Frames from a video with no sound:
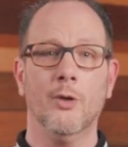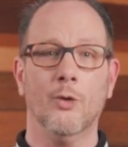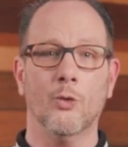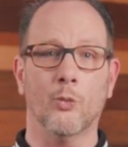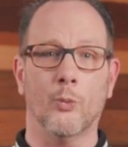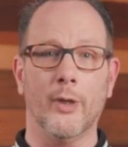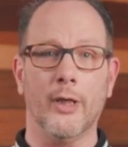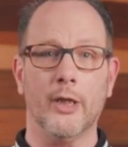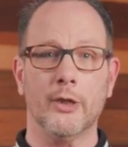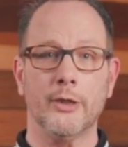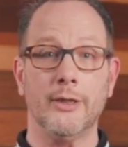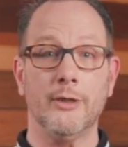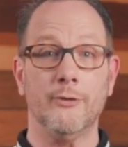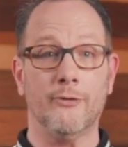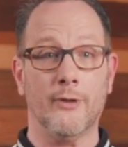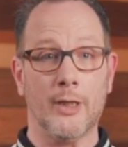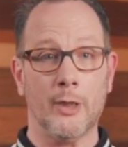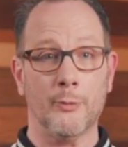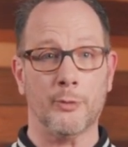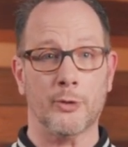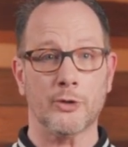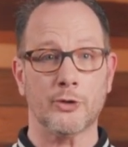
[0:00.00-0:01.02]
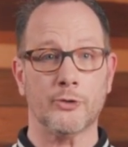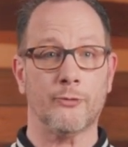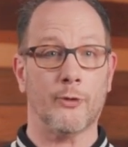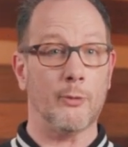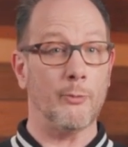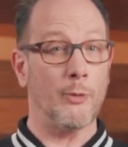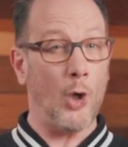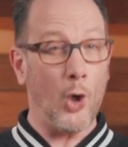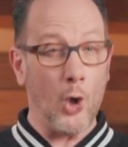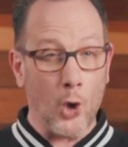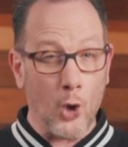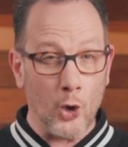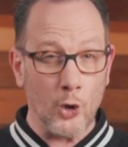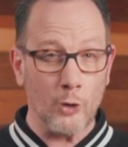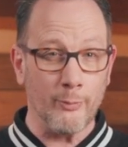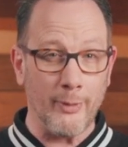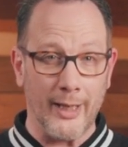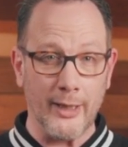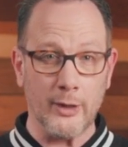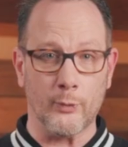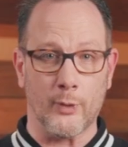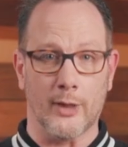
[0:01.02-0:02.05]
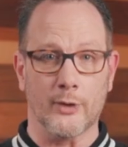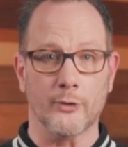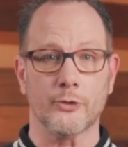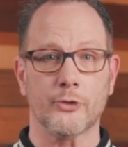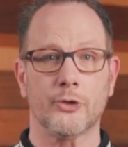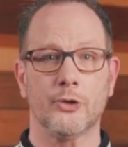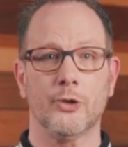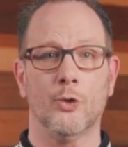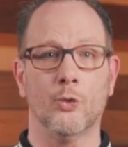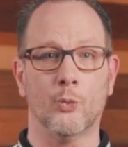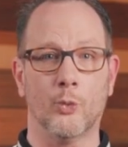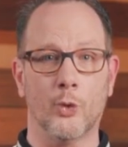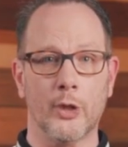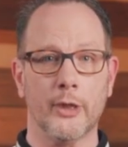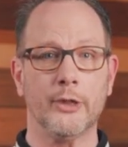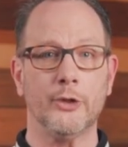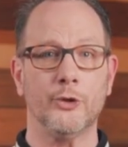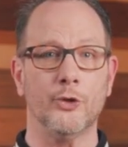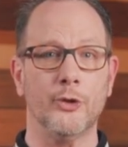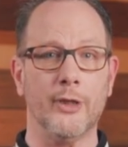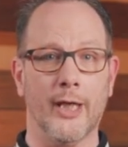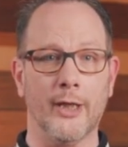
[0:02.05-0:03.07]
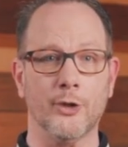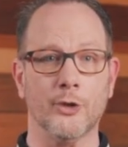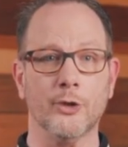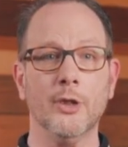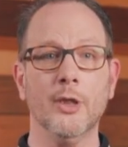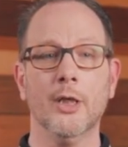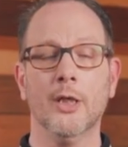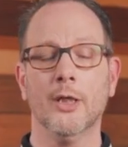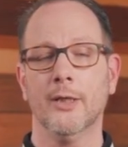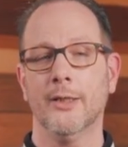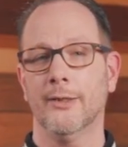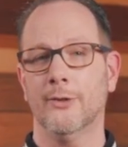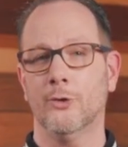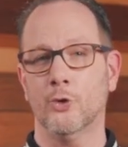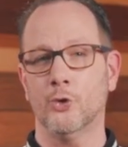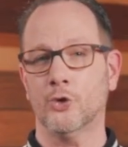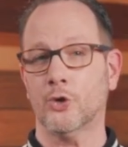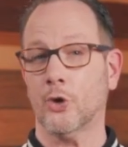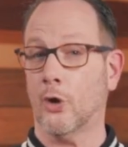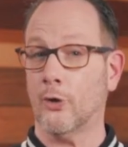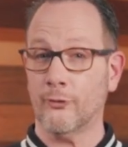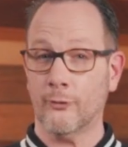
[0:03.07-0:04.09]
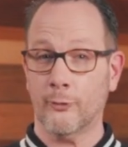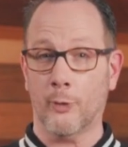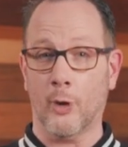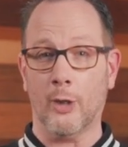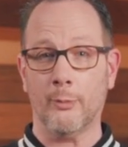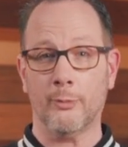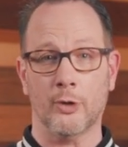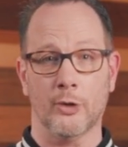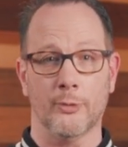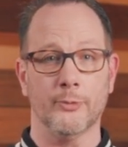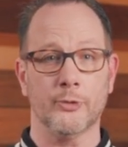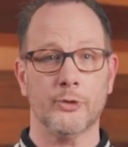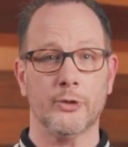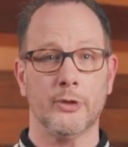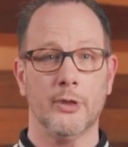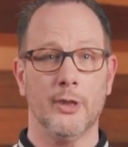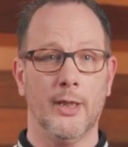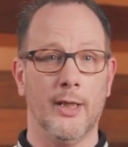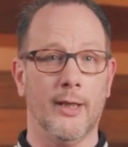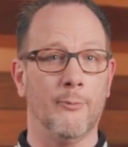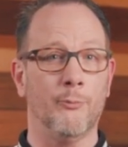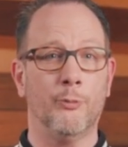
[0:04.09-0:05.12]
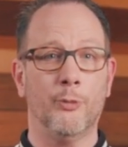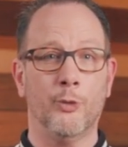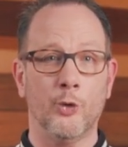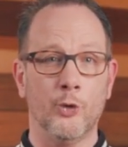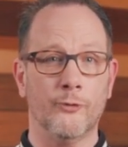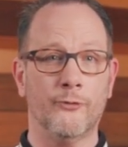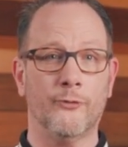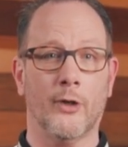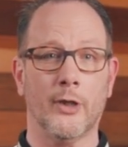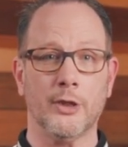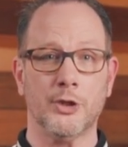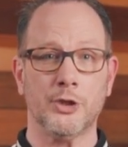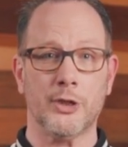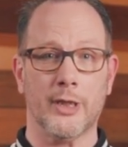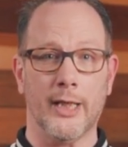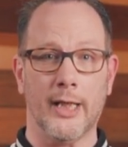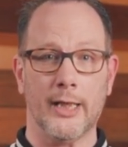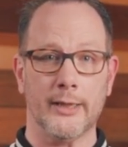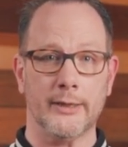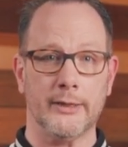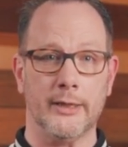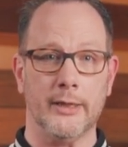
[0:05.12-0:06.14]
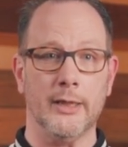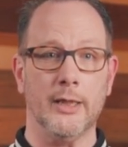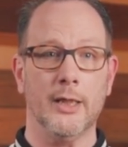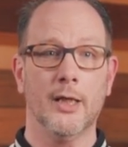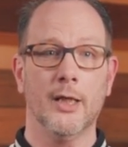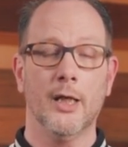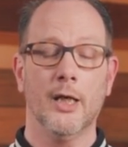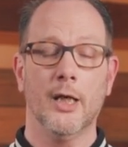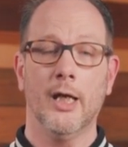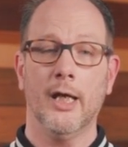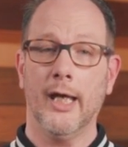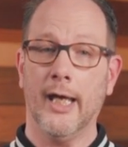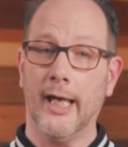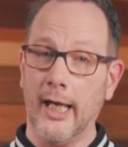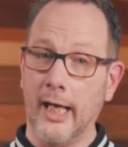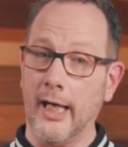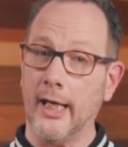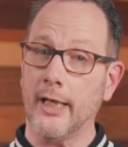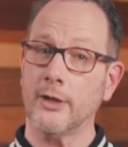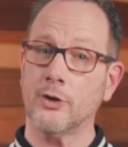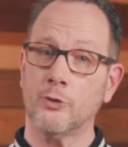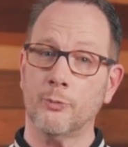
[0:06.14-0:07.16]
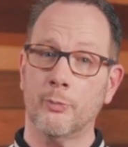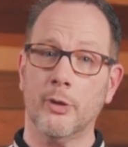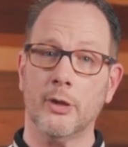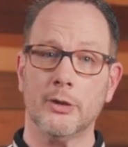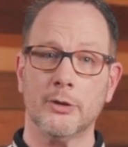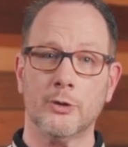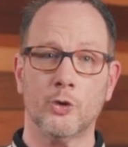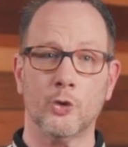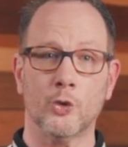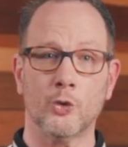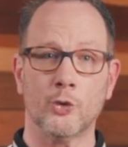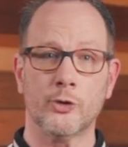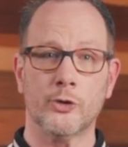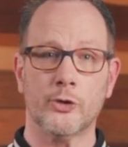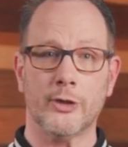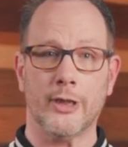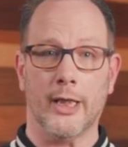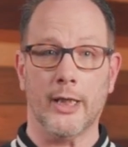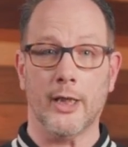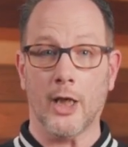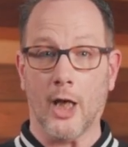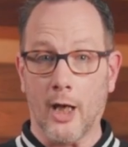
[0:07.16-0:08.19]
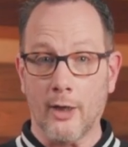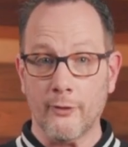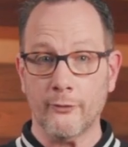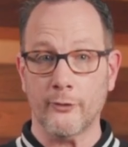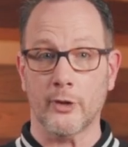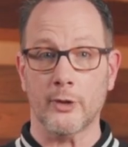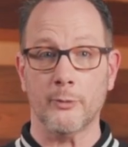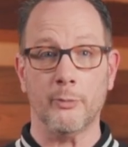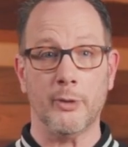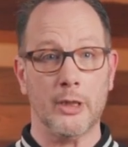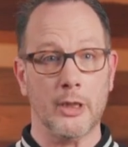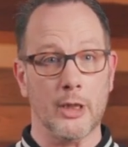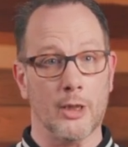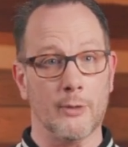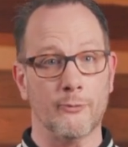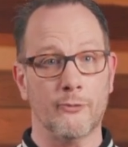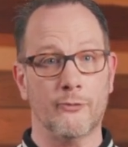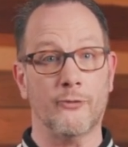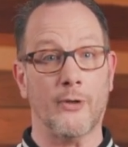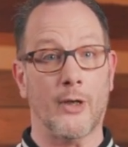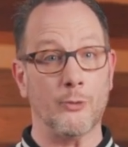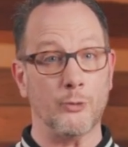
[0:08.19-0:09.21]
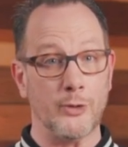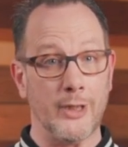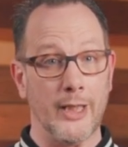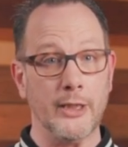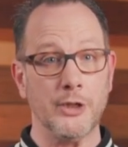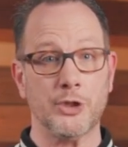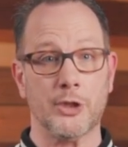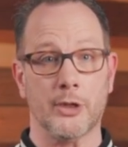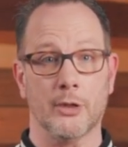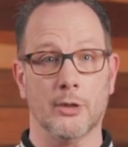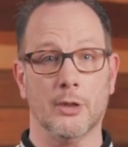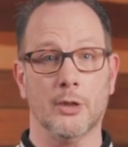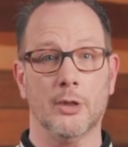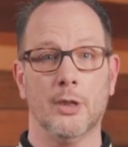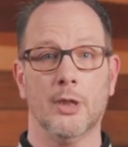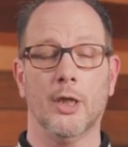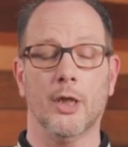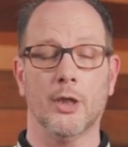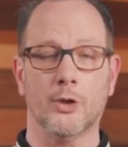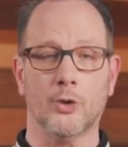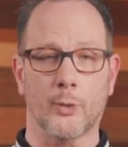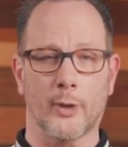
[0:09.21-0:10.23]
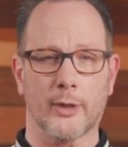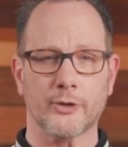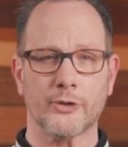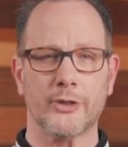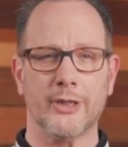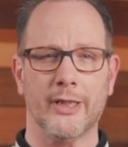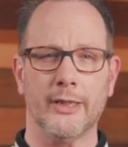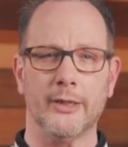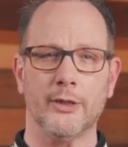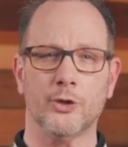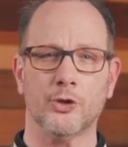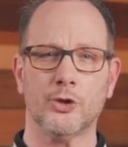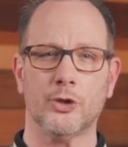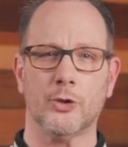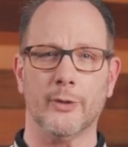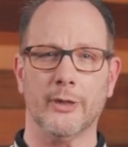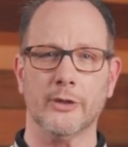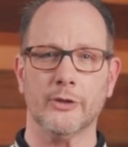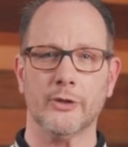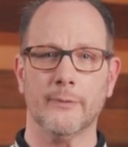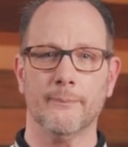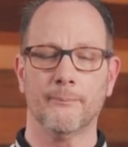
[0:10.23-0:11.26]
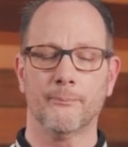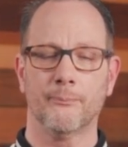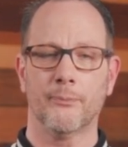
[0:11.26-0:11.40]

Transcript: where developers from all backgrounds work together to solve problems, improve functionality, and build tools that often become foundational across industries.